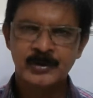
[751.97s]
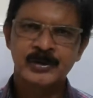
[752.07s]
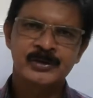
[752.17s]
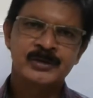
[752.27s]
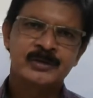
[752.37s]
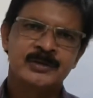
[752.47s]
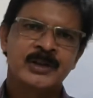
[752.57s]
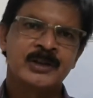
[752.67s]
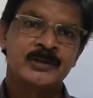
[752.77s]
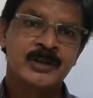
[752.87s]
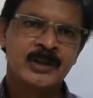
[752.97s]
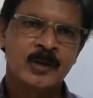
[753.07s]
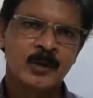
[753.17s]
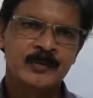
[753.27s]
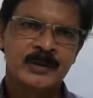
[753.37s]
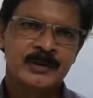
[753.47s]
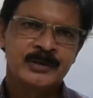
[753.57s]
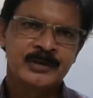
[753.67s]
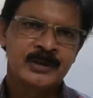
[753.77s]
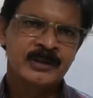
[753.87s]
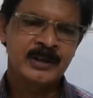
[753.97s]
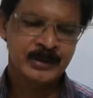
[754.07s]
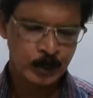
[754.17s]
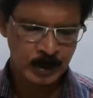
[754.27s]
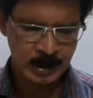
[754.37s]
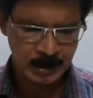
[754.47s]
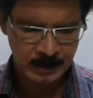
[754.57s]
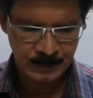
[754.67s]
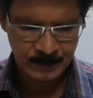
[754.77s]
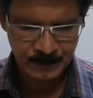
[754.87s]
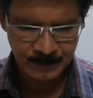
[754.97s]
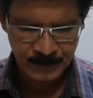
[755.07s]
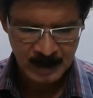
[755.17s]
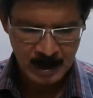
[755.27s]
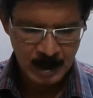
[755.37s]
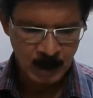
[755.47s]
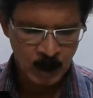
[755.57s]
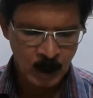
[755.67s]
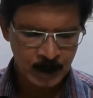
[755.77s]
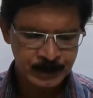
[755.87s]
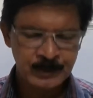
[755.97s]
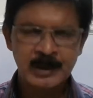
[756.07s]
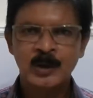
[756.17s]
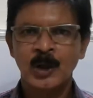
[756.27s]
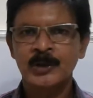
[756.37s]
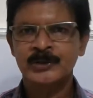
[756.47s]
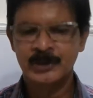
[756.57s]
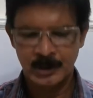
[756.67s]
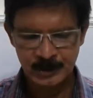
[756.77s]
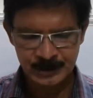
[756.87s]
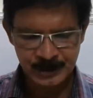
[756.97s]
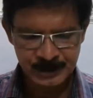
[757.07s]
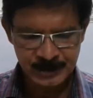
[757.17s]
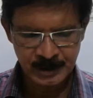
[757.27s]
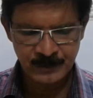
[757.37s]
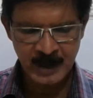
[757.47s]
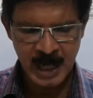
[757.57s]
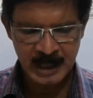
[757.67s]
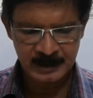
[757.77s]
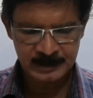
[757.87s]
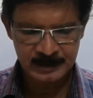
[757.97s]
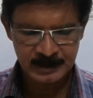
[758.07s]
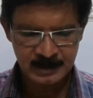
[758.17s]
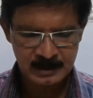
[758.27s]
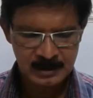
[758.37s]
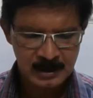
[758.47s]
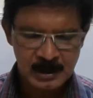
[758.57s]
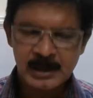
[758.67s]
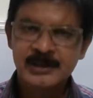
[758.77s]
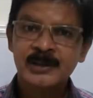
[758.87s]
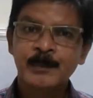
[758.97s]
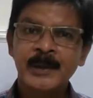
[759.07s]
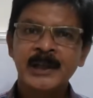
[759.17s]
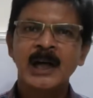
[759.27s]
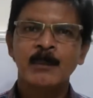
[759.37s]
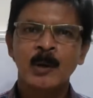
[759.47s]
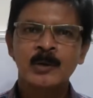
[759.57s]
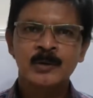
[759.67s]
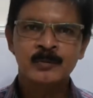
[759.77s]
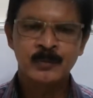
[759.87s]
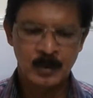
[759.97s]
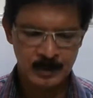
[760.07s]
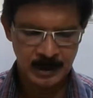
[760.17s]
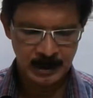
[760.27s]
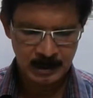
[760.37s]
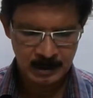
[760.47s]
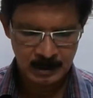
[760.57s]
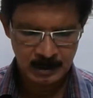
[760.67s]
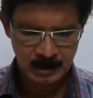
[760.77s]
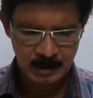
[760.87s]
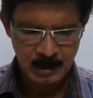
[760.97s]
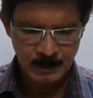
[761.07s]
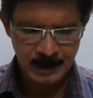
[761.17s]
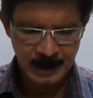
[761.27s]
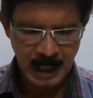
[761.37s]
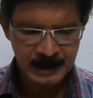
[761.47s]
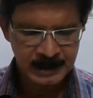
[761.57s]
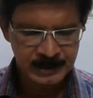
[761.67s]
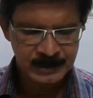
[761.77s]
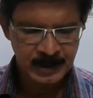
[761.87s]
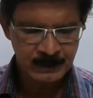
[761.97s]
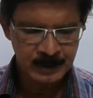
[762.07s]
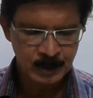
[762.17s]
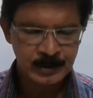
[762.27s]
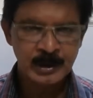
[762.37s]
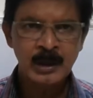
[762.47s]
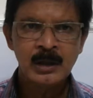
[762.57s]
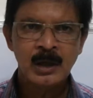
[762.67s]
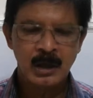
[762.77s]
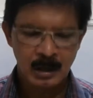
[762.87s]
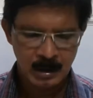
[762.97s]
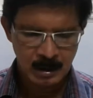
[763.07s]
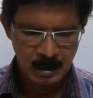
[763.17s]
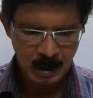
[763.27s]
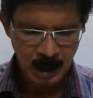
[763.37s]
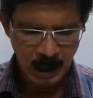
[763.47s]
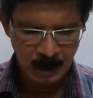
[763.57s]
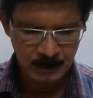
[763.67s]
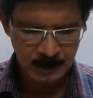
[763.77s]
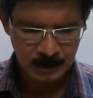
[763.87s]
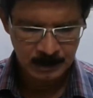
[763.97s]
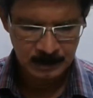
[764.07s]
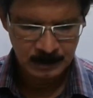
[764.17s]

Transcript: She says, see the confidence. She says, yes, squire. A horse will cost 16 francs. It's a big amount for me. But I can save it on the armor.